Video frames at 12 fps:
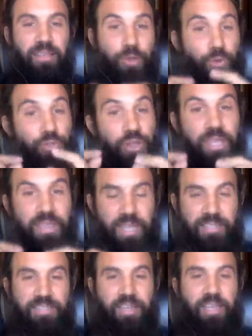Go look at
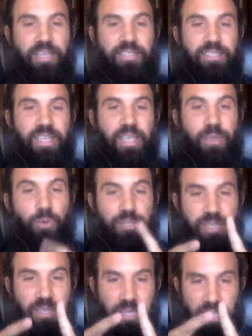that study and see, was
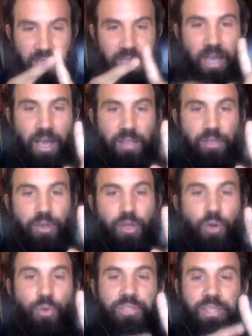it the e-collar,
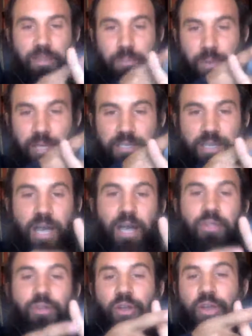was it the pinch
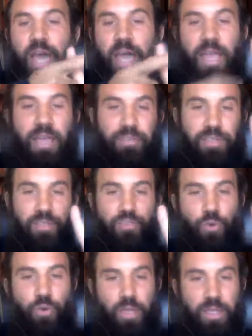collar, or not having the
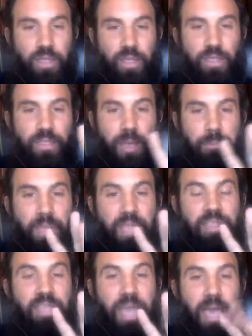toy that
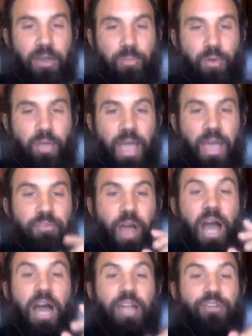made the animal have a
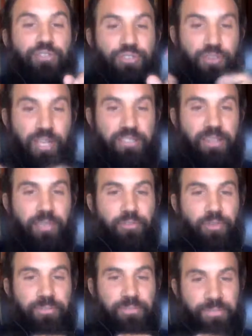higher stress
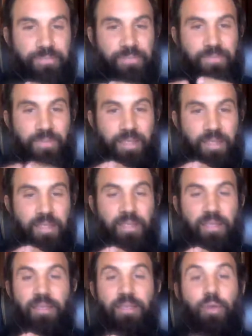level?
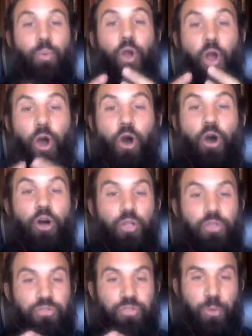We're
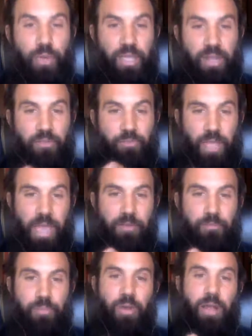all doing it if we
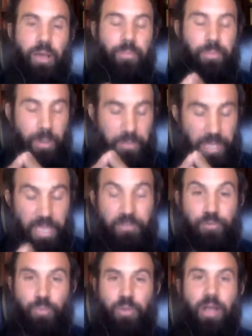have a, a, a
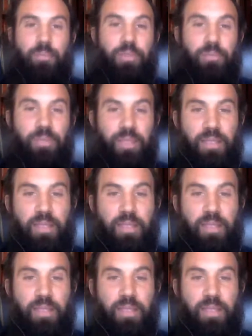behavior problem.